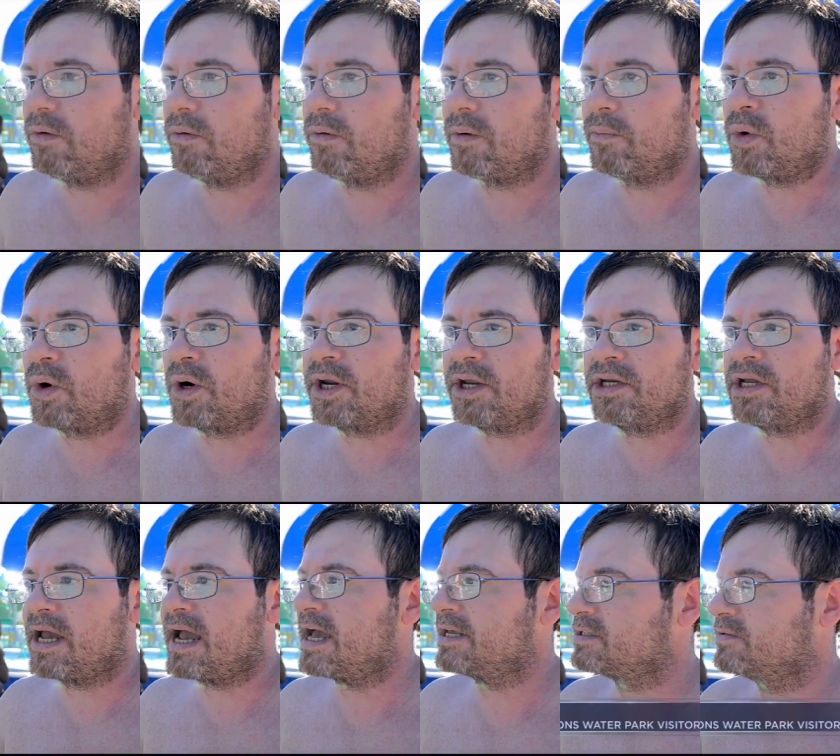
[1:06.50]
what more can
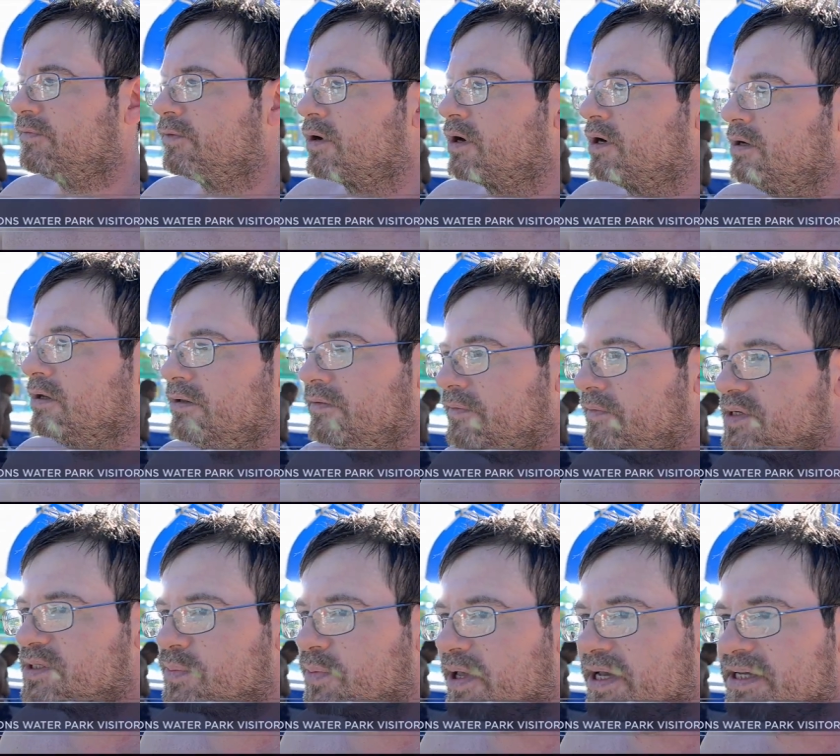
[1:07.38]
you ask for?
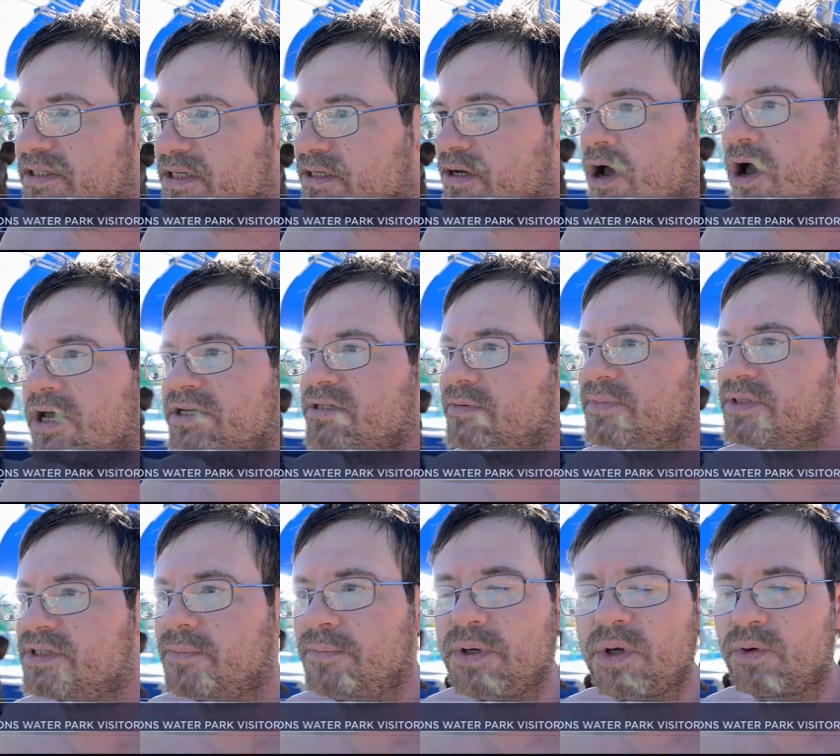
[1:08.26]
This place is awesome.
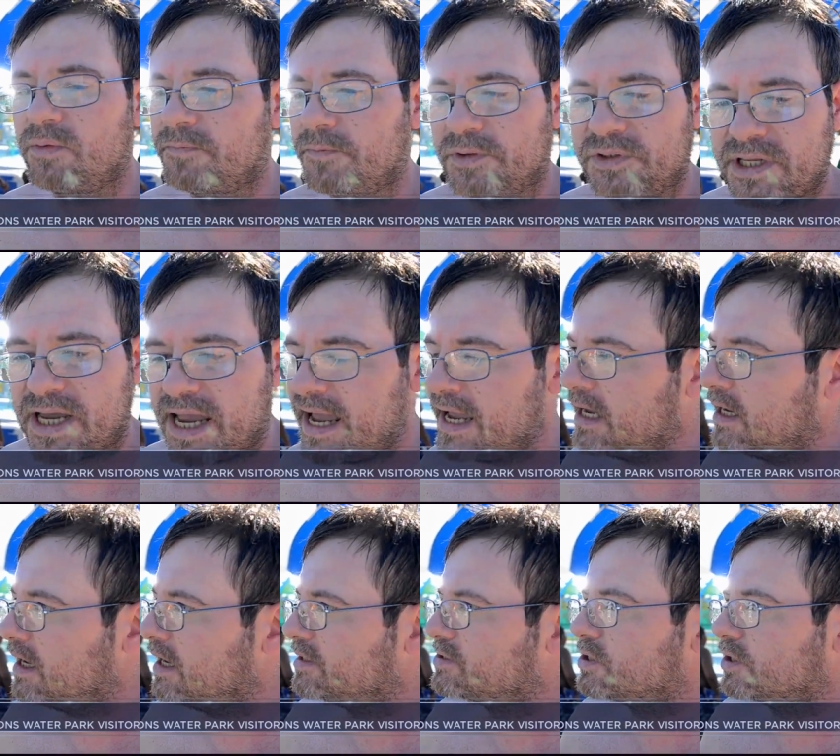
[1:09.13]
It's a beautiful
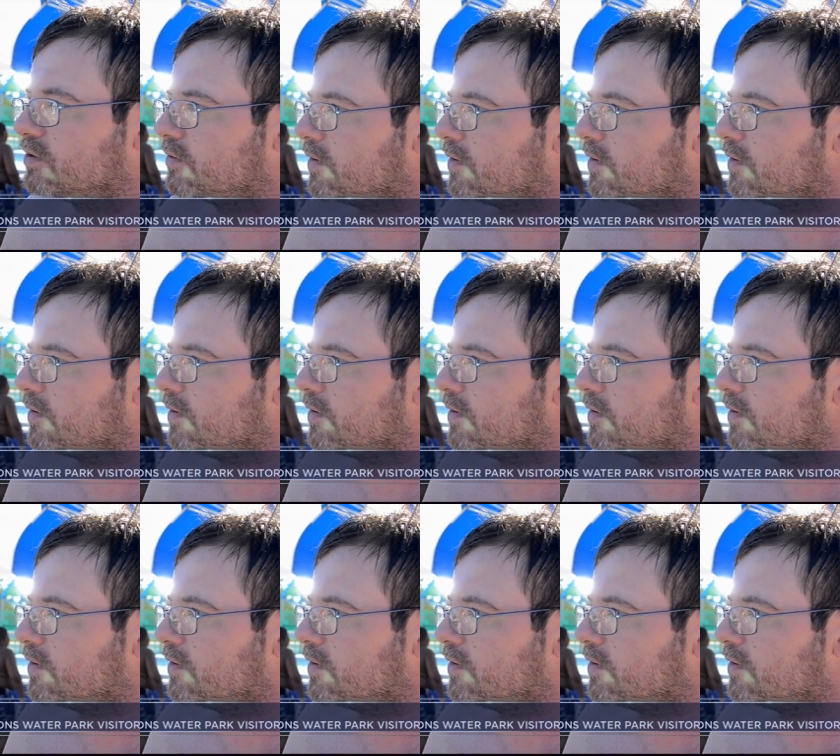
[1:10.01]
day. It's a